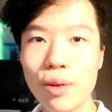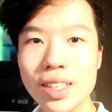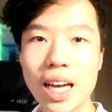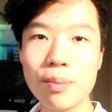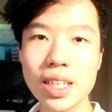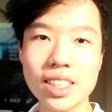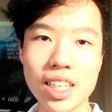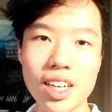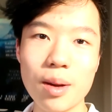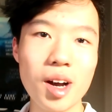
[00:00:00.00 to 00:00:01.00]
And with that being
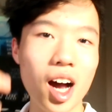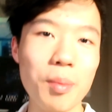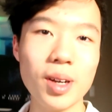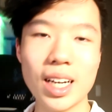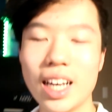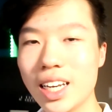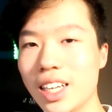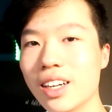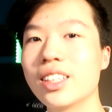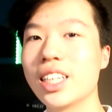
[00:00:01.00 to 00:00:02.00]
said, I'm gonna hop on out
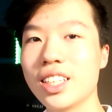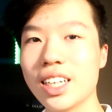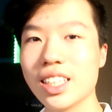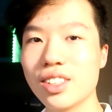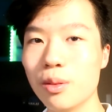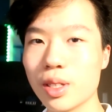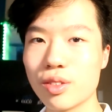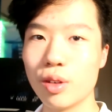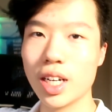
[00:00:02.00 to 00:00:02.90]
of here. Thank you guys so much for